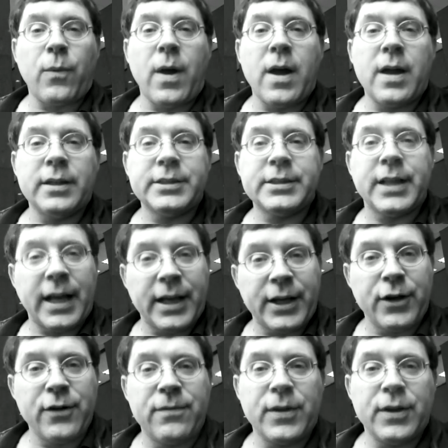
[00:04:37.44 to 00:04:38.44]
Otherwise,
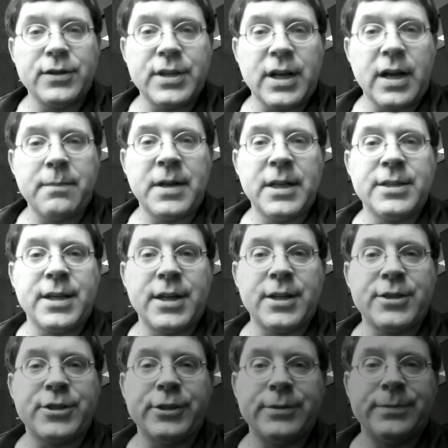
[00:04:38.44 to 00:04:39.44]
thank you for your time and
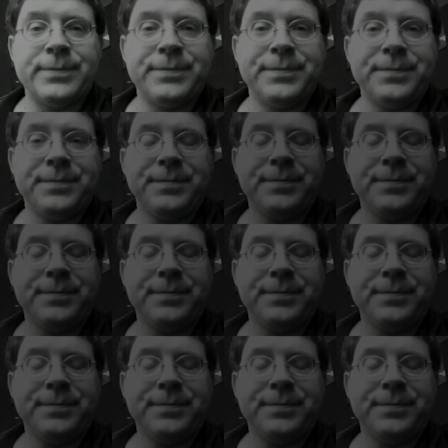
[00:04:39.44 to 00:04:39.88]
attention.